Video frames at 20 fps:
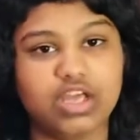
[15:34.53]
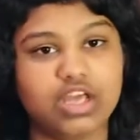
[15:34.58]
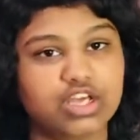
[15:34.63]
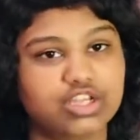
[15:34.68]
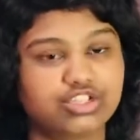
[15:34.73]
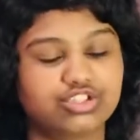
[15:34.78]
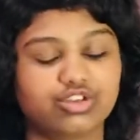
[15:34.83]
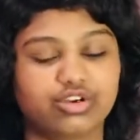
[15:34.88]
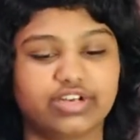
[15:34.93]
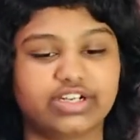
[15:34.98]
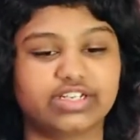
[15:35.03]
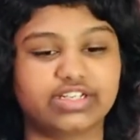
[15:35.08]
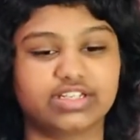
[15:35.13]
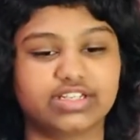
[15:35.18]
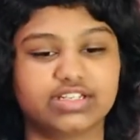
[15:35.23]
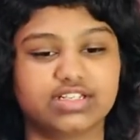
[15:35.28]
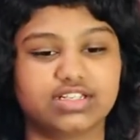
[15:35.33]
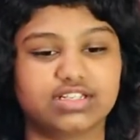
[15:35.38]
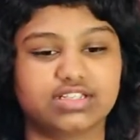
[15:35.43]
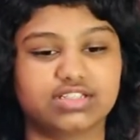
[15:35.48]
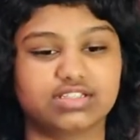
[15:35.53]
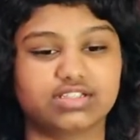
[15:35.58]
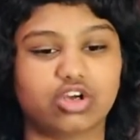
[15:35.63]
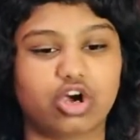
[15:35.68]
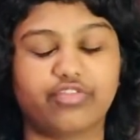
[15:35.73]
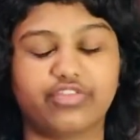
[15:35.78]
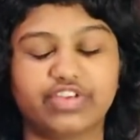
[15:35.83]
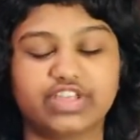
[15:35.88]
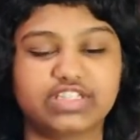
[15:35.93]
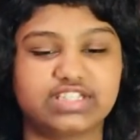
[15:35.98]
So it is
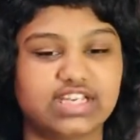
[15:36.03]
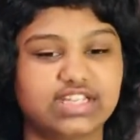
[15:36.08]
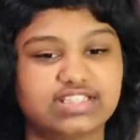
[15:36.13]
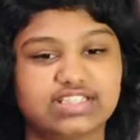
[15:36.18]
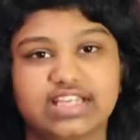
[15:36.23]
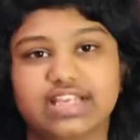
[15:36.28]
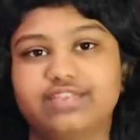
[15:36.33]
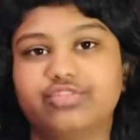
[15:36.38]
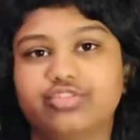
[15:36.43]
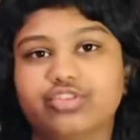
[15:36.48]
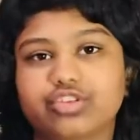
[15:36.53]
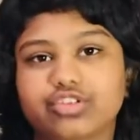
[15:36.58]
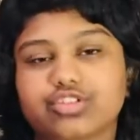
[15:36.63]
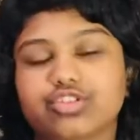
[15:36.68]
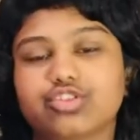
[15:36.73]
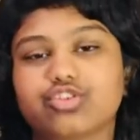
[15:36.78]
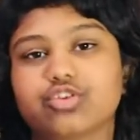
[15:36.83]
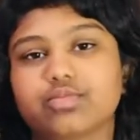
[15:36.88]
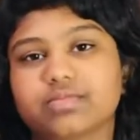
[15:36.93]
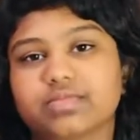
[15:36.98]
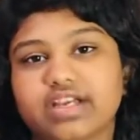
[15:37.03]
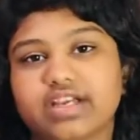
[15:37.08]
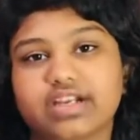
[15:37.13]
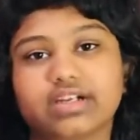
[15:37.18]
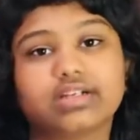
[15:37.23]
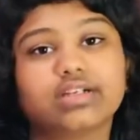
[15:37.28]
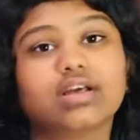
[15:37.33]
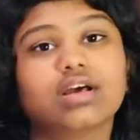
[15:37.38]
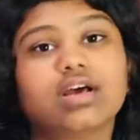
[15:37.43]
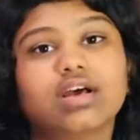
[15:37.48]
obviously safe to assume
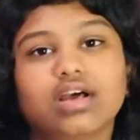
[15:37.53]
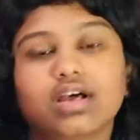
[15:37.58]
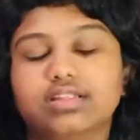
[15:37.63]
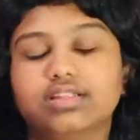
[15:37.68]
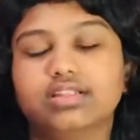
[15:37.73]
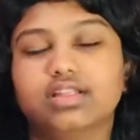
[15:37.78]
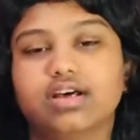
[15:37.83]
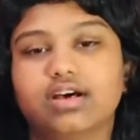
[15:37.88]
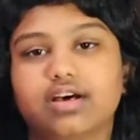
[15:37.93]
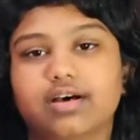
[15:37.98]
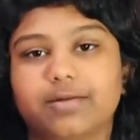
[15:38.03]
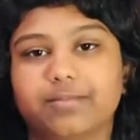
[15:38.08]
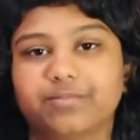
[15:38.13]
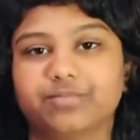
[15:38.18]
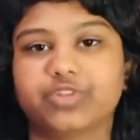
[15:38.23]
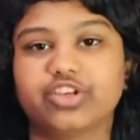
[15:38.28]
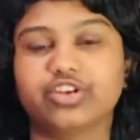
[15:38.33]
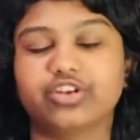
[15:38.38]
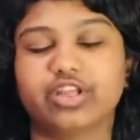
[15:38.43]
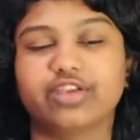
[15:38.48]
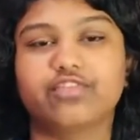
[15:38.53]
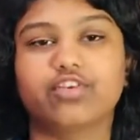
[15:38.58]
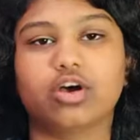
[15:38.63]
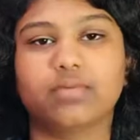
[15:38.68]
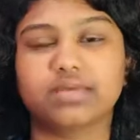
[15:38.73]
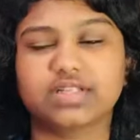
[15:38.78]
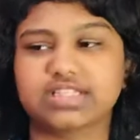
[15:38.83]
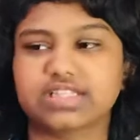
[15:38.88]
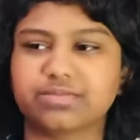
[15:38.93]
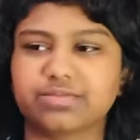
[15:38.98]
that the
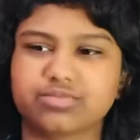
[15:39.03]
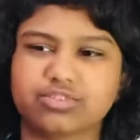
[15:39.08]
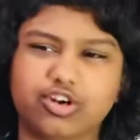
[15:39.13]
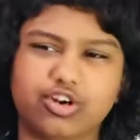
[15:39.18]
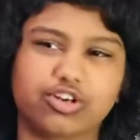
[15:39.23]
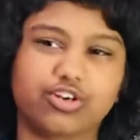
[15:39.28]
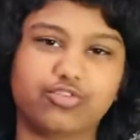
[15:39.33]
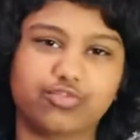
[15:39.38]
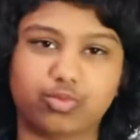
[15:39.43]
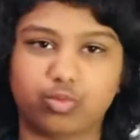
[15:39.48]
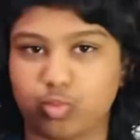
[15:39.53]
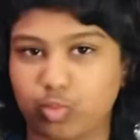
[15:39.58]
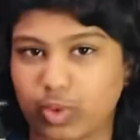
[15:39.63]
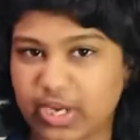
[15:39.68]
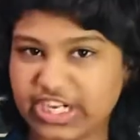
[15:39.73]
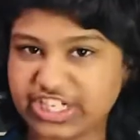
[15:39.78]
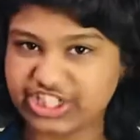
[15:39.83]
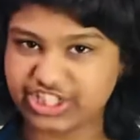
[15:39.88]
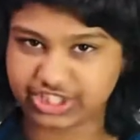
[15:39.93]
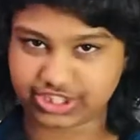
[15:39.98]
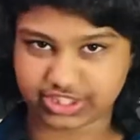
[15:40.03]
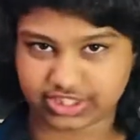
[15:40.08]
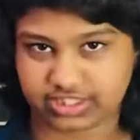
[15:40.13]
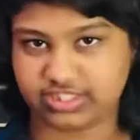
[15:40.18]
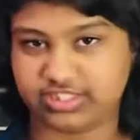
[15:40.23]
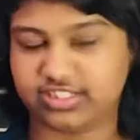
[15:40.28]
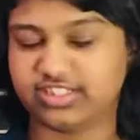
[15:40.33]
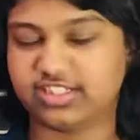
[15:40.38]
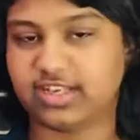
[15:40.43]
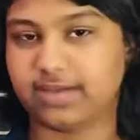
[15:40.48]
cuneiform is some sort of wedge
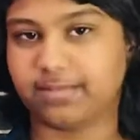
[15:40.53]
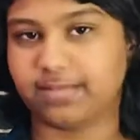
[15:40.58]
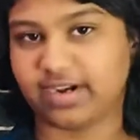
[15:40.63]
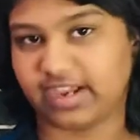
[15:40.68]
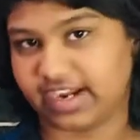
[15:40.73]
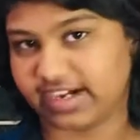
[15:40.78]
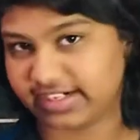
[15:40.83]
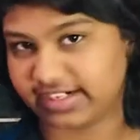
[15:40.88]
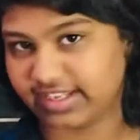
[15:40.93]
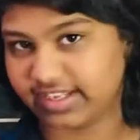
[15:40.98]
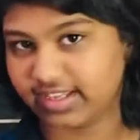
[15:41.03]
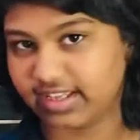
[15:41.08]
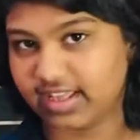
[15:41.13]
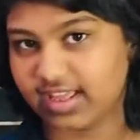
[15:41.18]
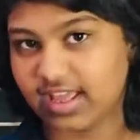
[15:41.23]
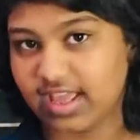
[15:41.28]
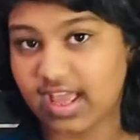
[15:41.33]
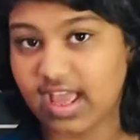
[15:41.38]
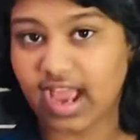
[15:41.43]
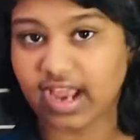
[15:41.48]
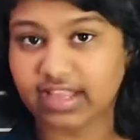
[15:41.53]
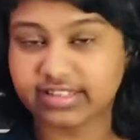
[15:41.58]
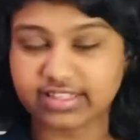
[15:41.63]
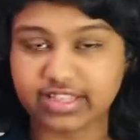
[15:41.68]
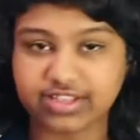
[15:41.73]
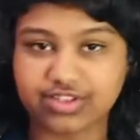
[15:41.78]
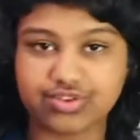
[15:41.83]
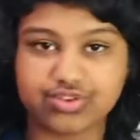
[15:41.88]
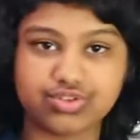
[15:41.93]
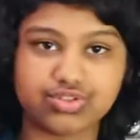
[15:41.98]
shape writing, and they
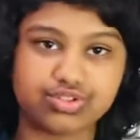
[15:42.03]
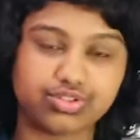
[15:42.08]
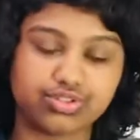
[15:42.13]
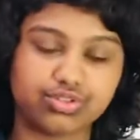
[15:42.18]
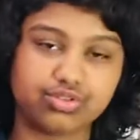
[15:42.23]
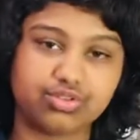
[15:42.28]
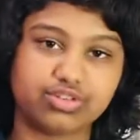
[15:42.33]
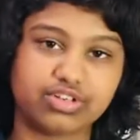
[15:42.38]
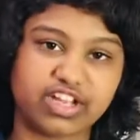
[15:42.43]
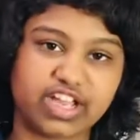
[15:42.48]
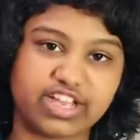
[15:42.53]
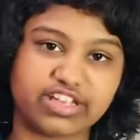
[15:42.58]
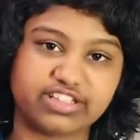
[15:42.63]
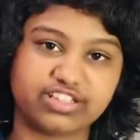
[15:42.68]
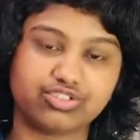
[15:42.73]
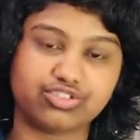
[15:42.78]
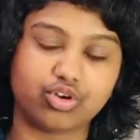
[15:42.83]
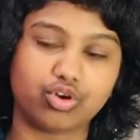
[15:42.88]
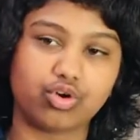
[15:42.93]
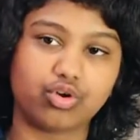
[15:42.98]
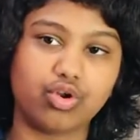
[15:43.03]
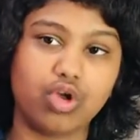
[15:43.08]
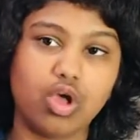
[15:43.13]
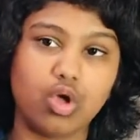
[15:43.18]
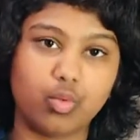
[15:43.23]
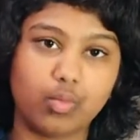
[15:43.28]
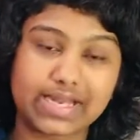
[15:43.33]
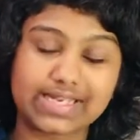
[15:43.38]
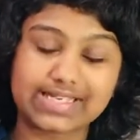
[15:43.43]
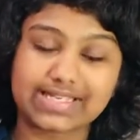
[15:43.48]
used to write it on
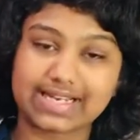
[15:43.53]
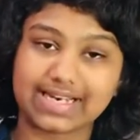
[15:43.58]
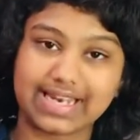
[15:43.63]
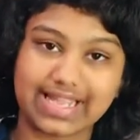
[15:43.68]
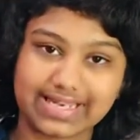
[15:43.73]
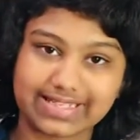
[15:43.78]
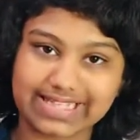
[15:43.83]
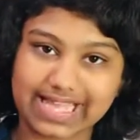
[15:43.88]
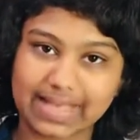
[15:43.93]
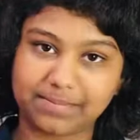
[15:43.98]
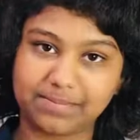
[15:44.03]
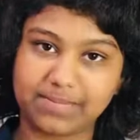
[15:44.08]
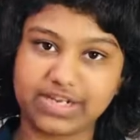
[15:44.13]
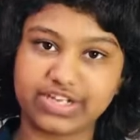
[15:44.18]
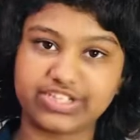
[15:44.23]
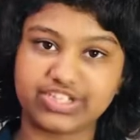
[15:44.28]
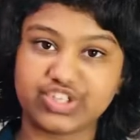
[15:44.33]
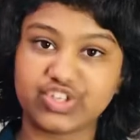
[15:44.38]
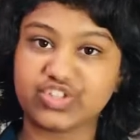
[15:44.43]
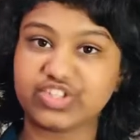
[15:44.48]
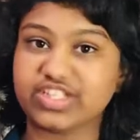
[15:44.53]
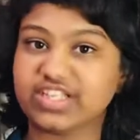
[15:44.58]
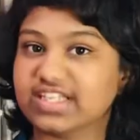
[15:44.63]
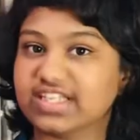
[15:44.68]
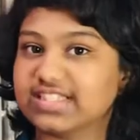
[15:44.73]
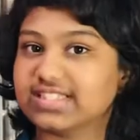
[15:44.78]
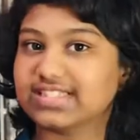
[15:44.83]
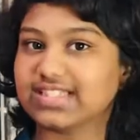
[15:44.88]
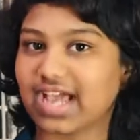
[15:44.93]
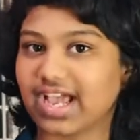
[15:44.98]
wet clay tablets using a
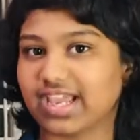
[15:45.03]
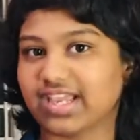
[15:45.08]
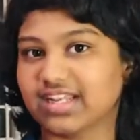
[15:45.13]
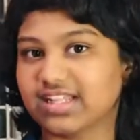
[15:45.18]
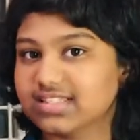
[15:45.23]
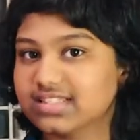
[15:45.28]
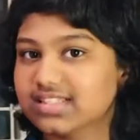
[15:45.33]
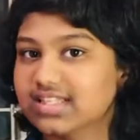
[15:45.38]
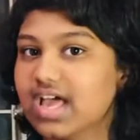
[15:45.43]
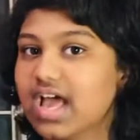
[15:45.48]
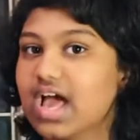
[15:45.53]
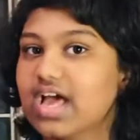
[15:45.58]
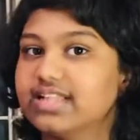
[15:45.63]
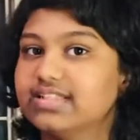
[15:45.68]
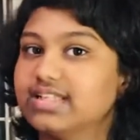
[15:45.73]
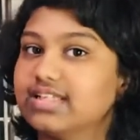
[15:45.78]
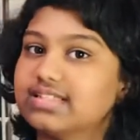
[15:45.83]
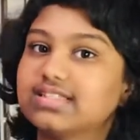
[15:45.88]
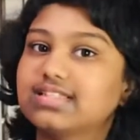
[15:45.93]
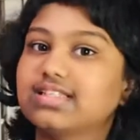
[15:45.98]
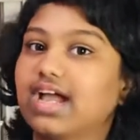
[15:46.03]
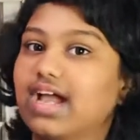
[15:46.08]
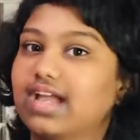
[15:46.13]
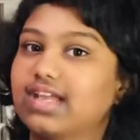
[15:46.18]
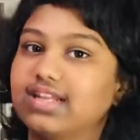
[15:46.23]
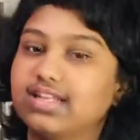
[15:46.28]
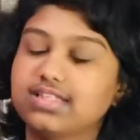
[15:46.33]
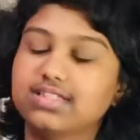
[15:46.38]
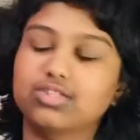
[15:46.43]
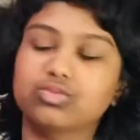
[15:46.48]
stylus. This
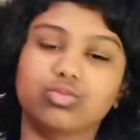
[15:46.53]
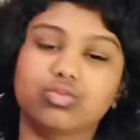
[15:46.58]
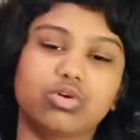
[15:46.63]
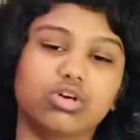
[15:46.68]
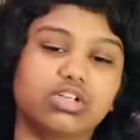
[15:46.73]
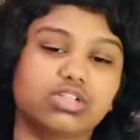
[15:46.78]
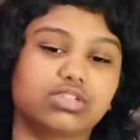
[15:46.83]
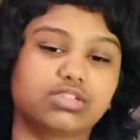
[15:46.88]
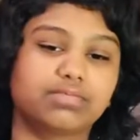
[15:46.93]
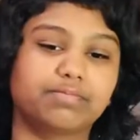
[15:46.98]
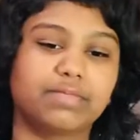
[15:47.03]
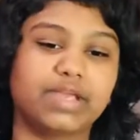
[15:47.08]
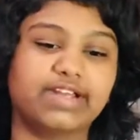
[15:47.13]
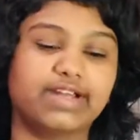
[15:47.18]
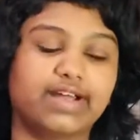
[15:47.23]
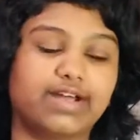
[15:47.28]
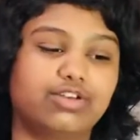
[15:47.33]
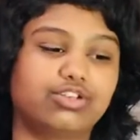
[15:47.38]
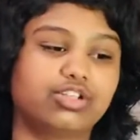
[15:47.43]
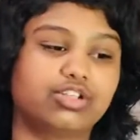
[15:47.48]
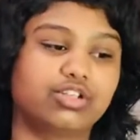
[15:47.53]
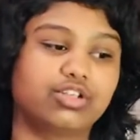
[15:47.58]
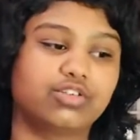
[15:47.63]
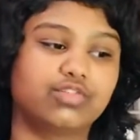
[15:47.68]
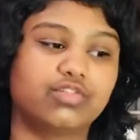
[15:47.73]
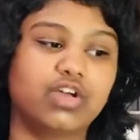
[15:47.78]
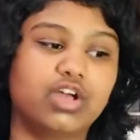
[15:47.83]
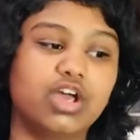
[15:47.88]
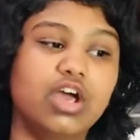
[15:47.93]
stylus was made out of